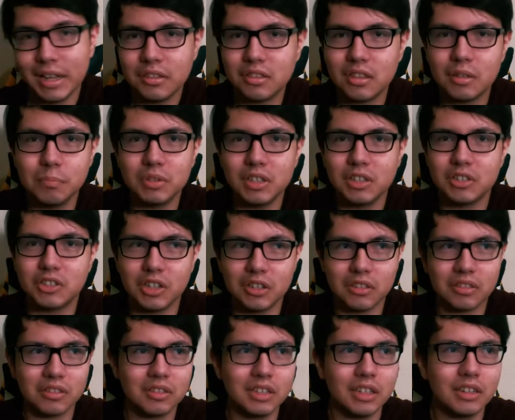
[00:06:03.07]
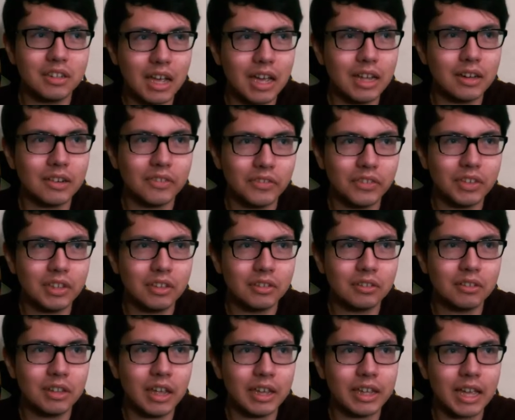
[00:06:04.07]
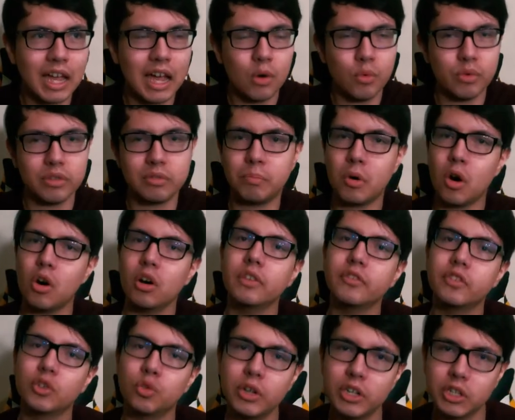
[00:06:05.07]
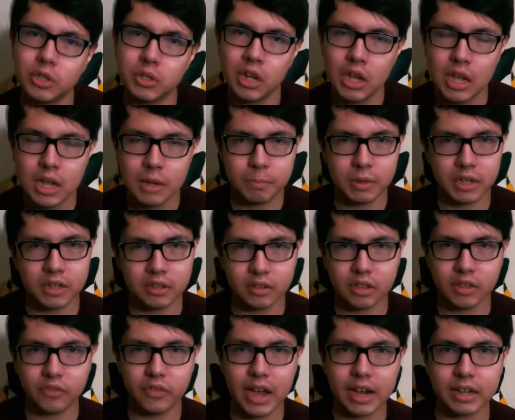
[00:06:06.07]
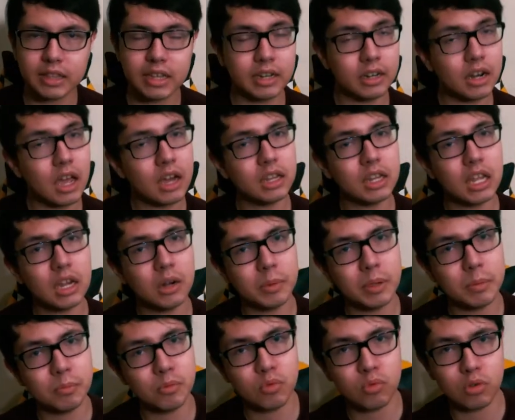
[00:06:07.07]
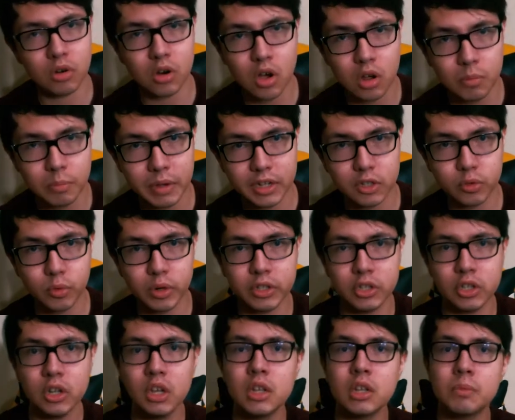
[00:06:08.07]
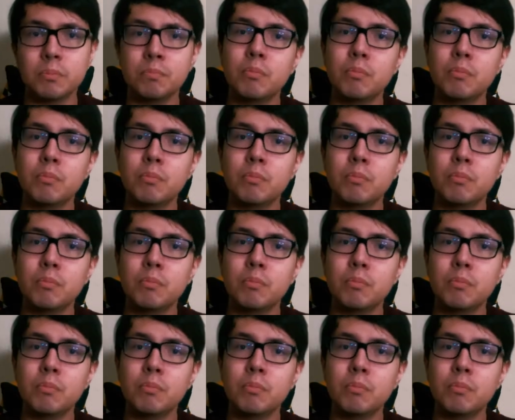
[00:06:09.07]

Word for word: But I simply just did not feel like I was part of Twitch because of the fact that not a lot of people were on my Twitch.